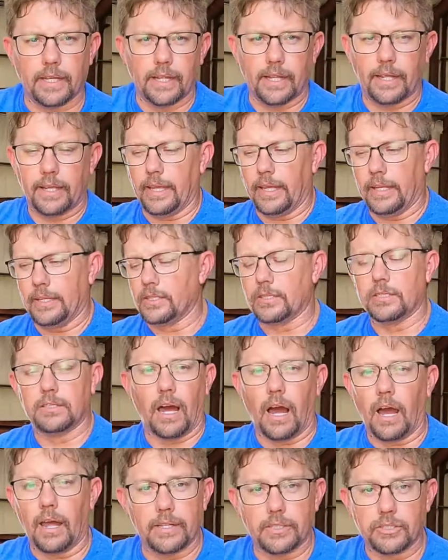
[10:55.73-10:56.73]
it's
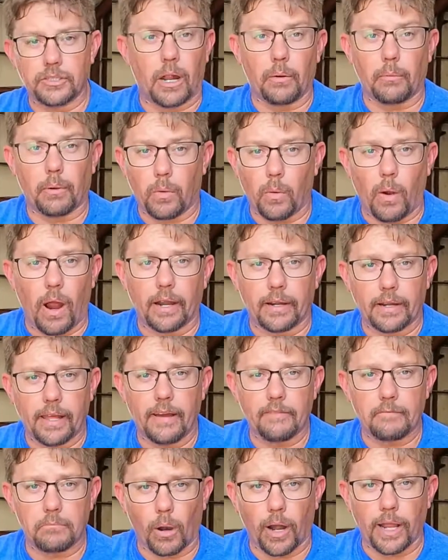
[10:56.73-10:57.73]
not required
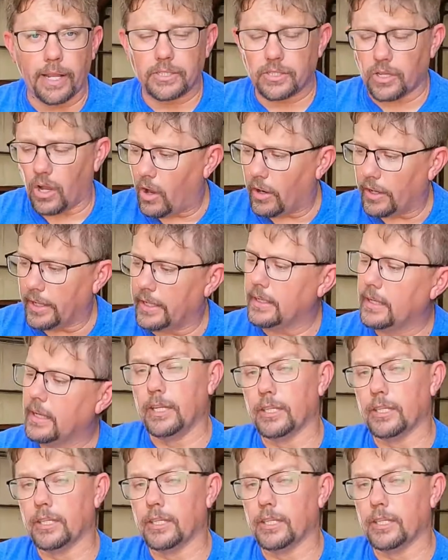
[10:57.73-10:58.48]
to have brakes on it.